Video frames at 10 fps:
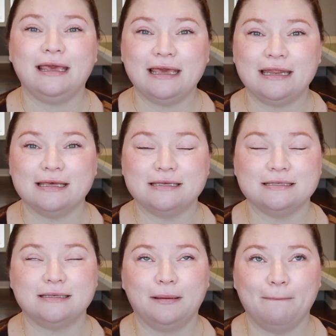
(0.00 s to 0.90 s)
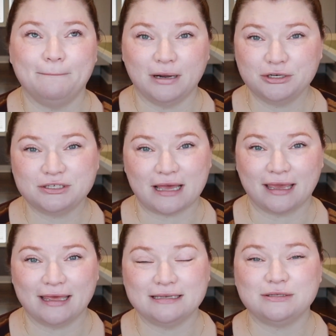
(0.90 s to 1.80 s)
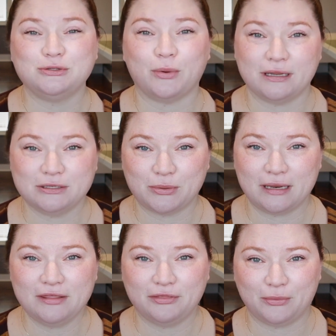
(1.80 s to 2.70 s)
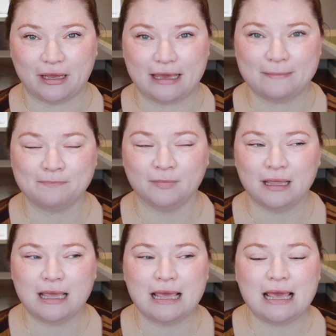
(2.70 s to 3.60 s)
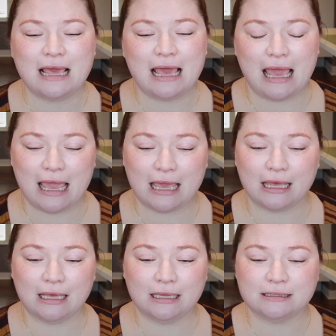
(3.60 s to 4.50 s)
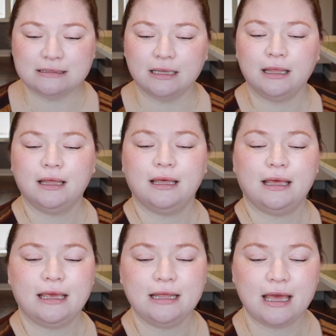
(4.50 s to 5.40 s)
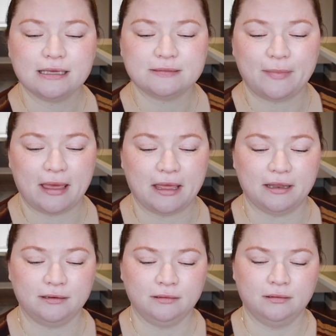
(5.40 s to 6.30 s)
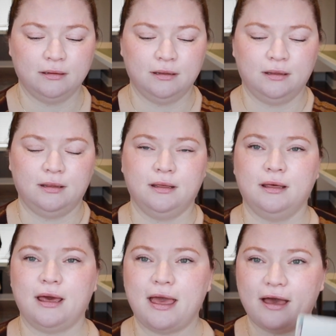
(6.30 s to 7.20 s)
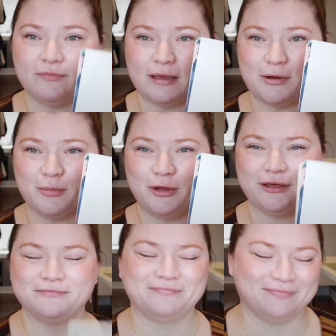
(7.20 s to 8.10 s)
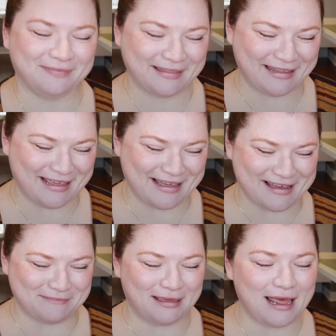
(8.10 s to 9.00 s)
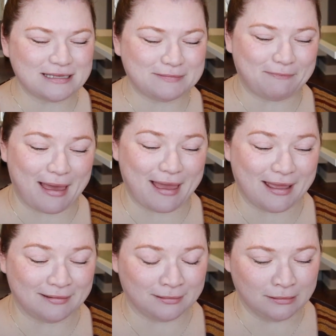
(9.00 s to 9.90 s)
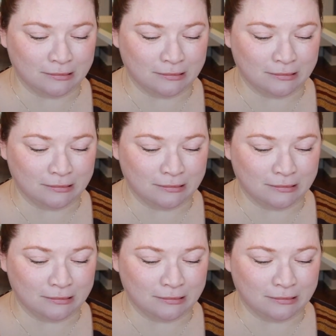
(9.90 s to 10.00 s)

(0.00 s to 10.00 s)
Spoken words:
It is March 2nd, 2023, and it has been, I have my notebook, it has been, and